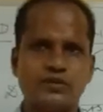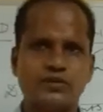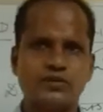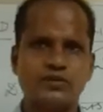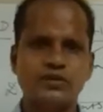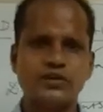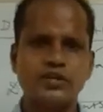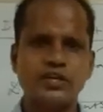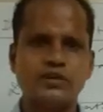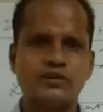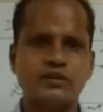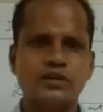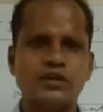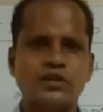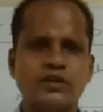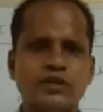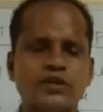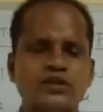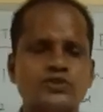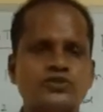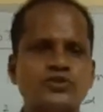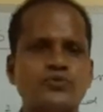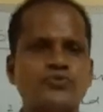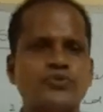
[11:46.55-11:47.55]
Okay,
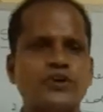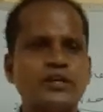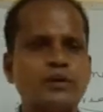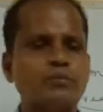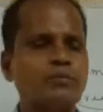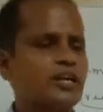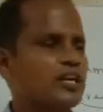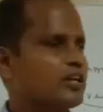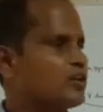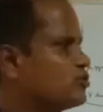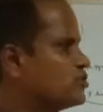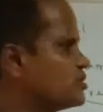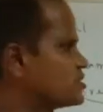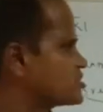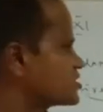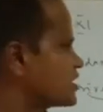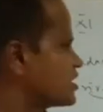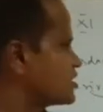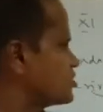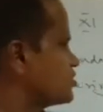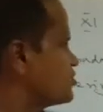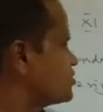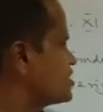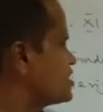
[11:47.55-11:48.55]
so fundamental units
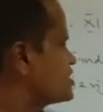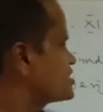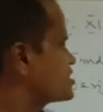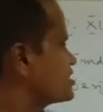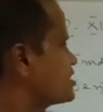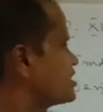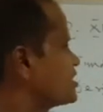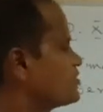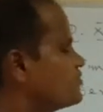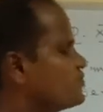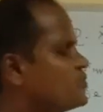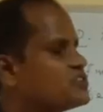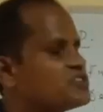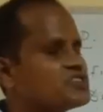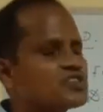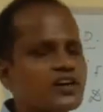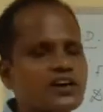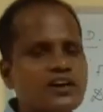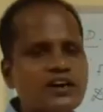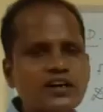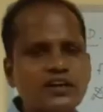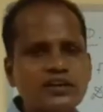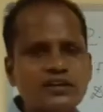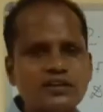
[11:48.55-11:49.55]
are units which
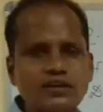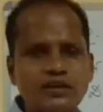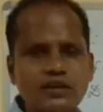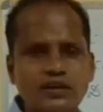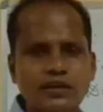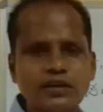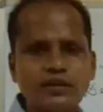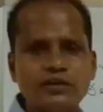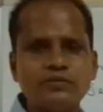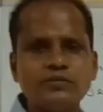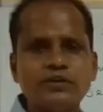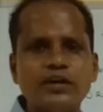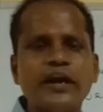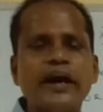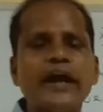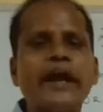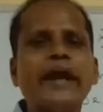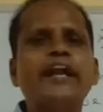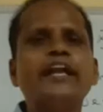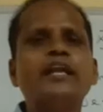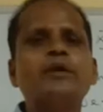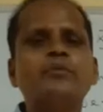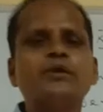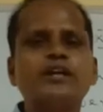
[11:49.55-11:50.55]
are
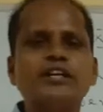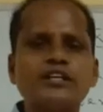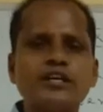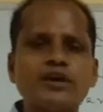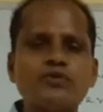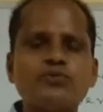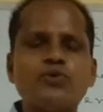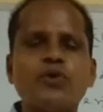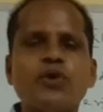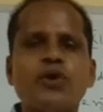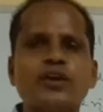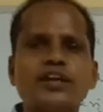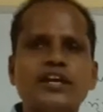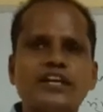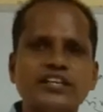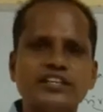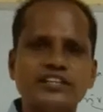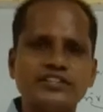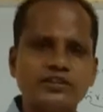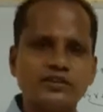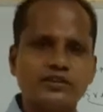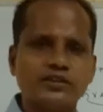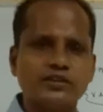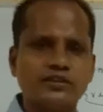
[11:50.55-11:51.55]
independent of one
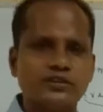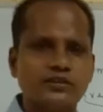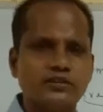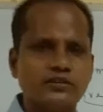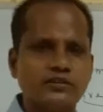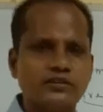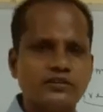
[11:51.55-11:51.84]
another.